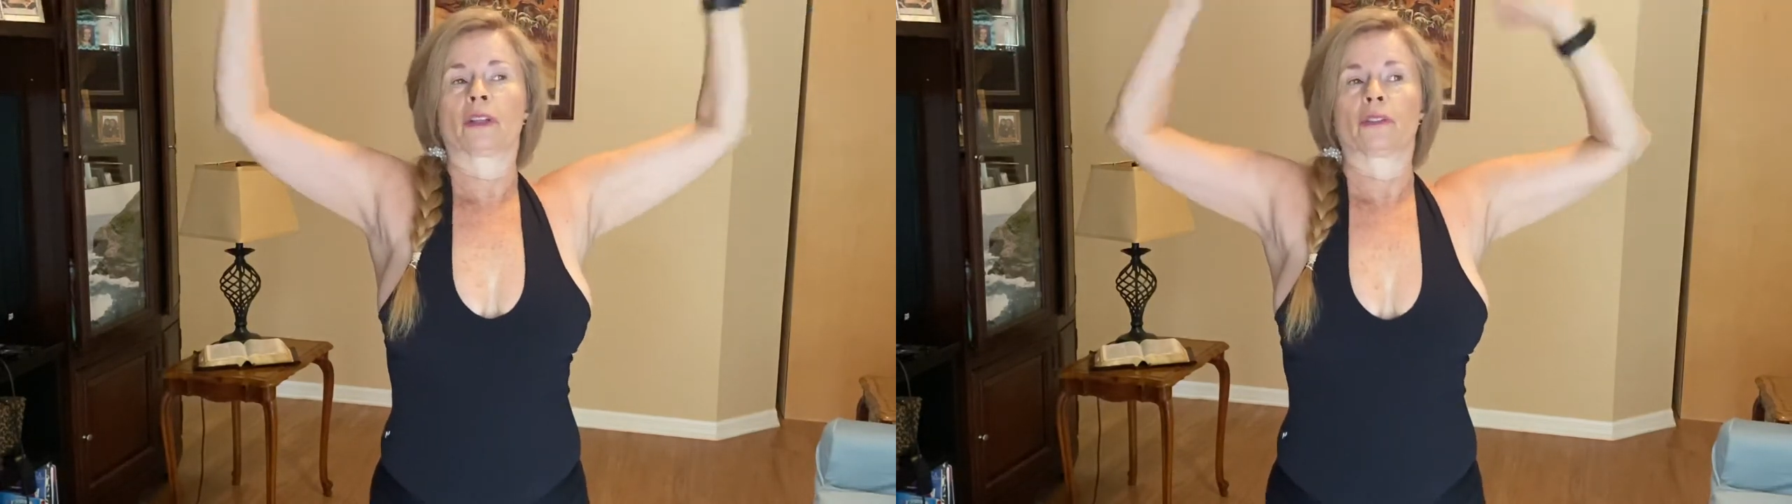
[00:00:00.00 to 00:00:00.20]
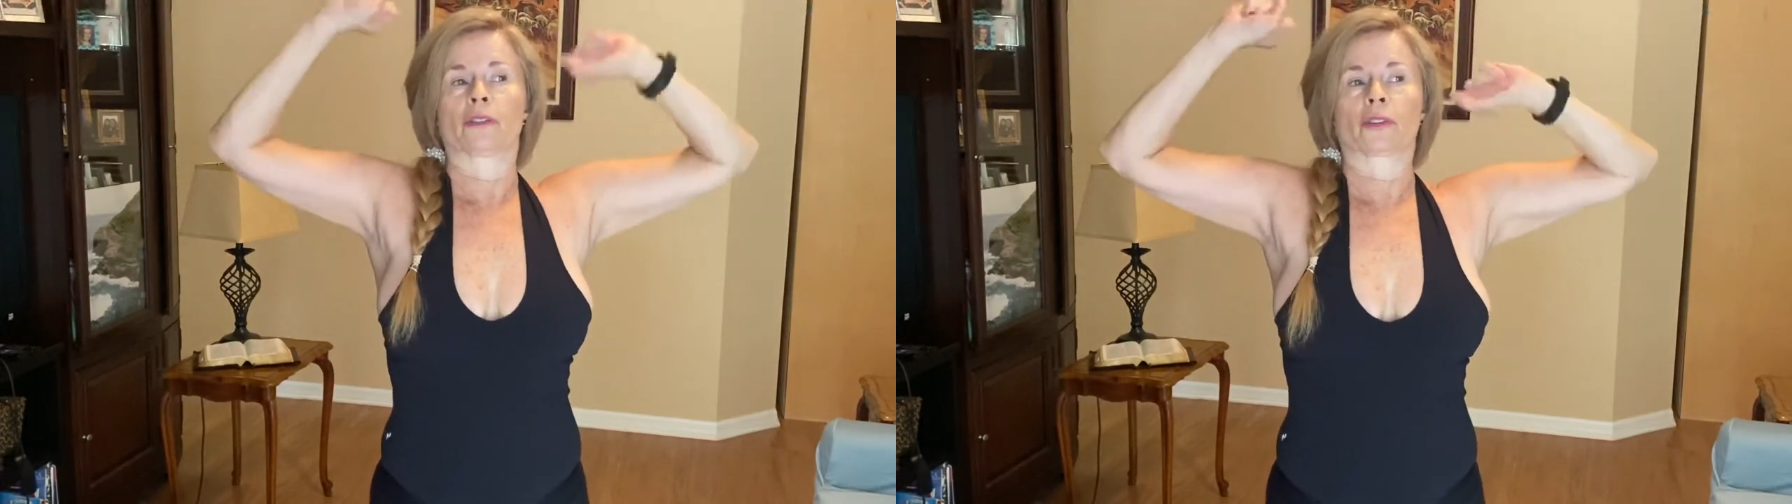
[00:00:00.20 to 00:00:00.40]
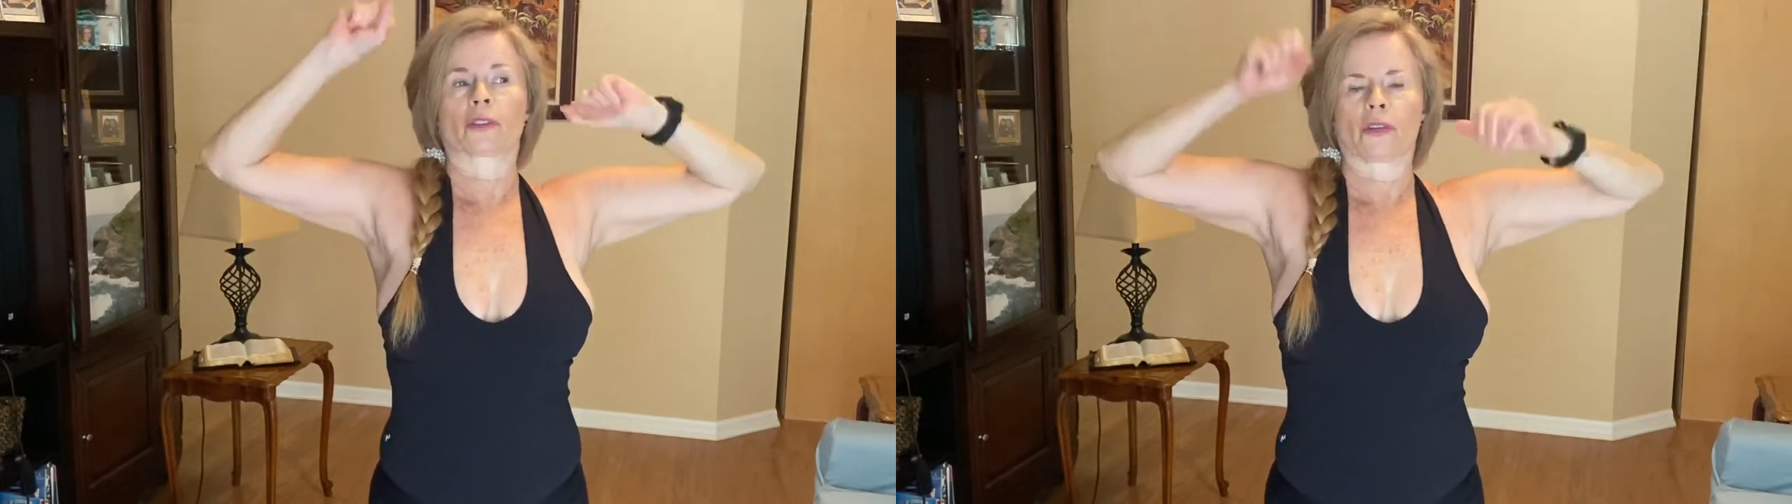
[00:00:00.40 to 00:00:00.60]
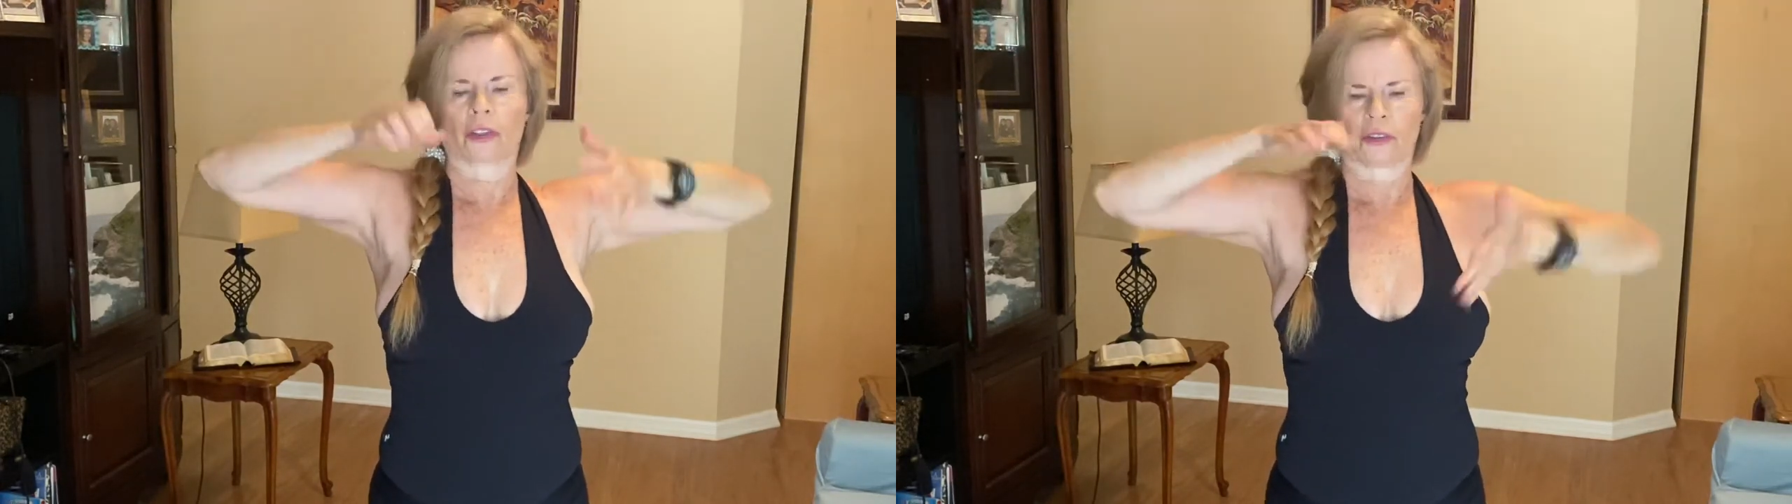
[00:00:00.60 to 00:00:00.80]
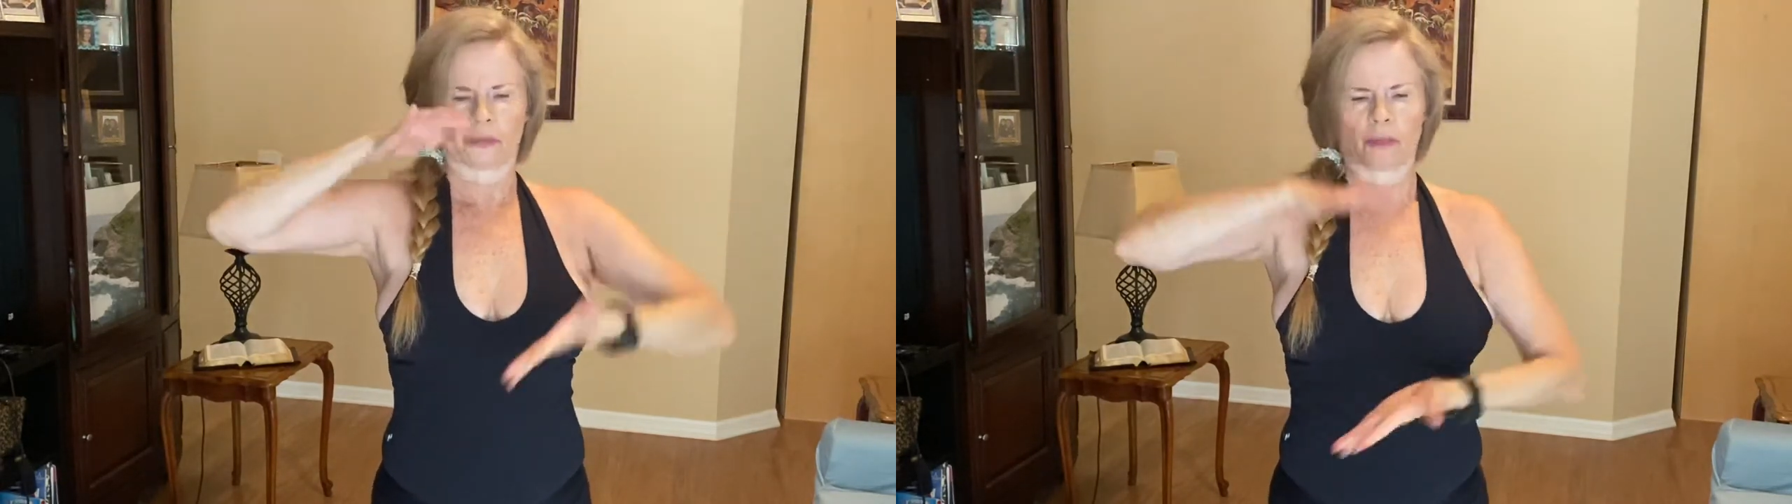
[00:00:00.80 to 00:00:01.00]
the
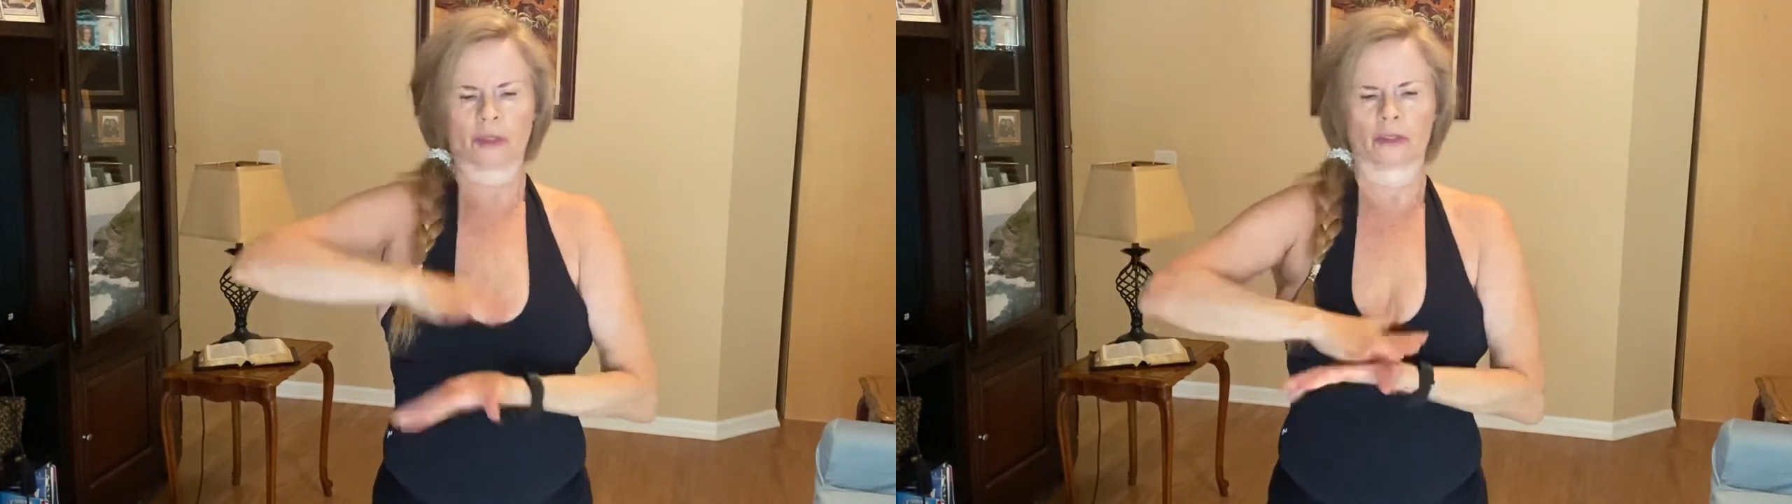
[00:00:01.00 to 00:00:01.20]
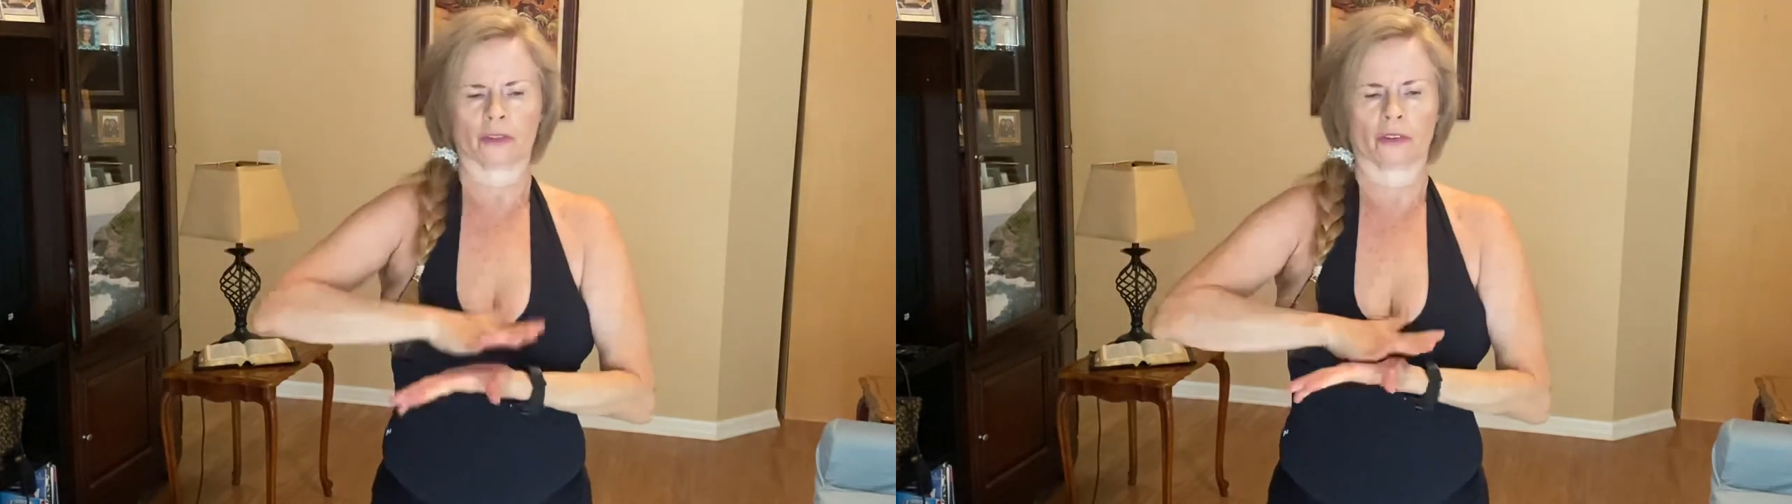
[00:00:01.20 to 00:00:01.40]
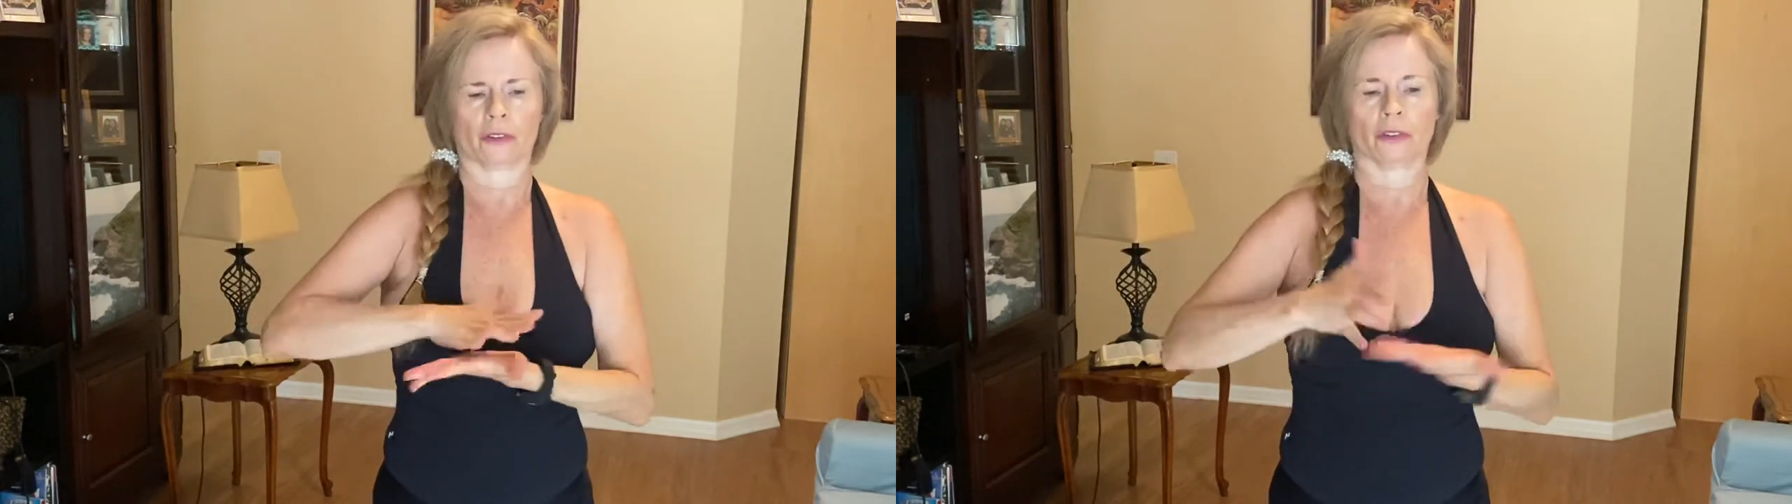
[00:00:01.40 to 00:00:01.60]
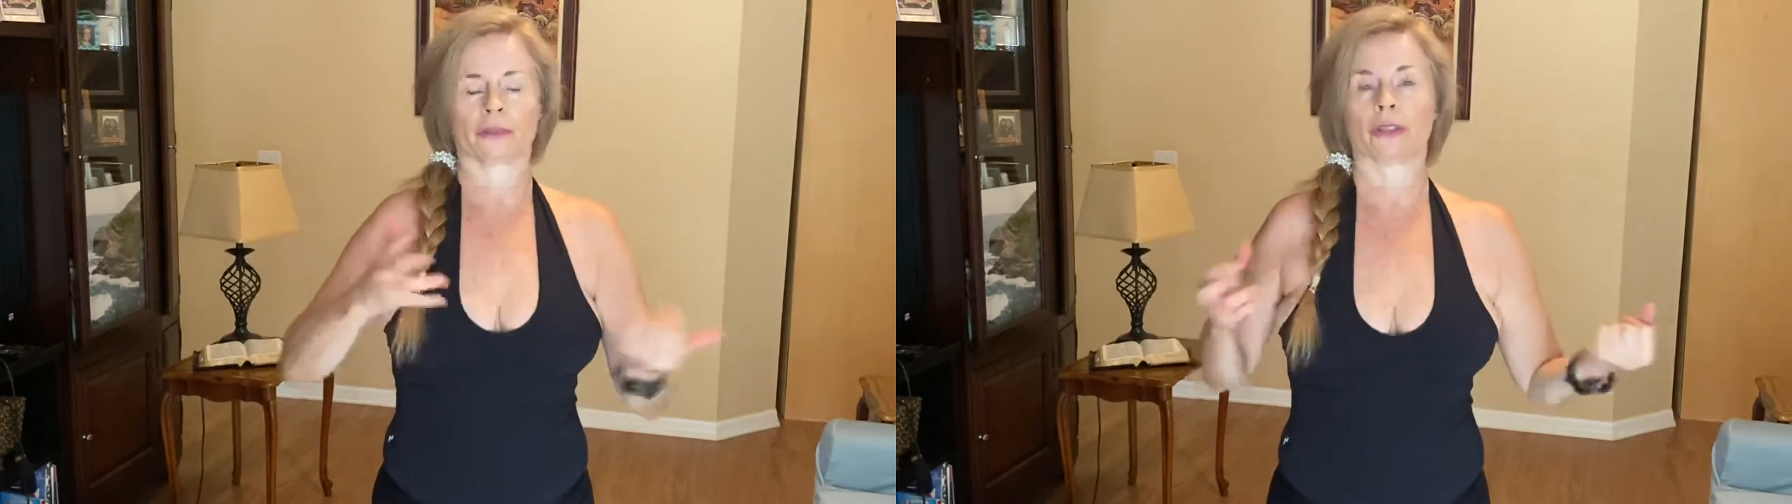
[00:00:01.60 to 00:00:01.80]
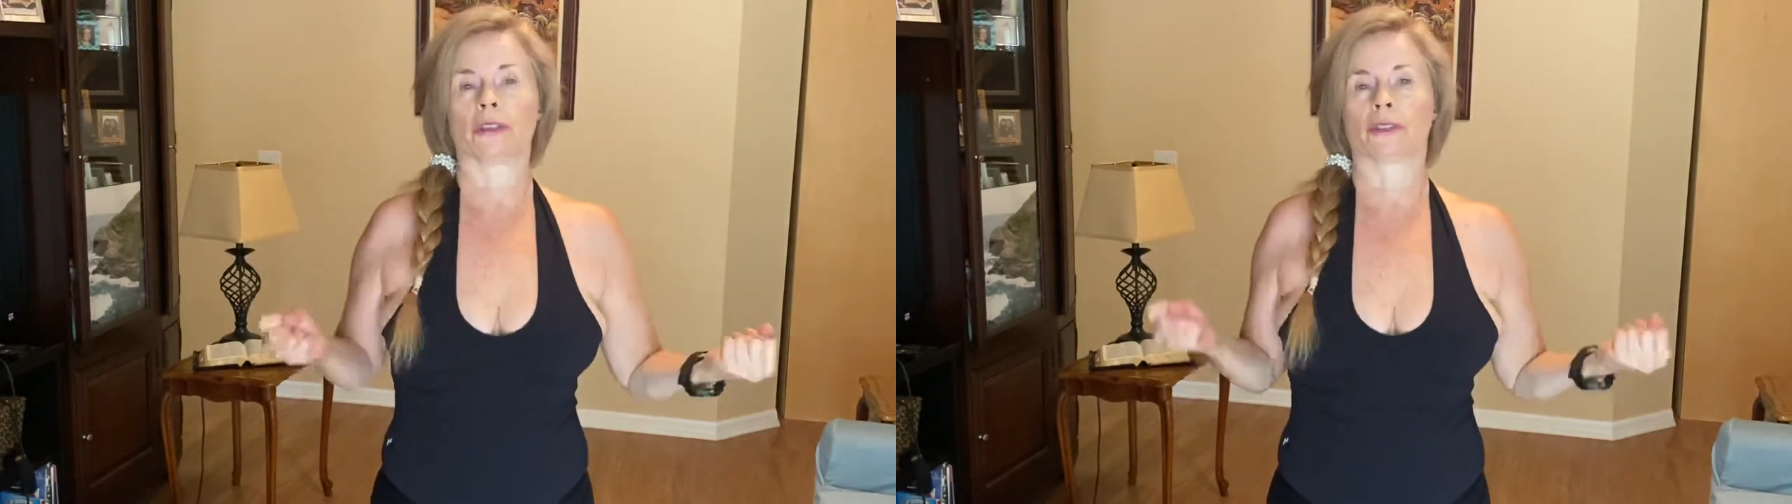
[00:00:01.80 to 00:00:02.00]
stress of being on your feet.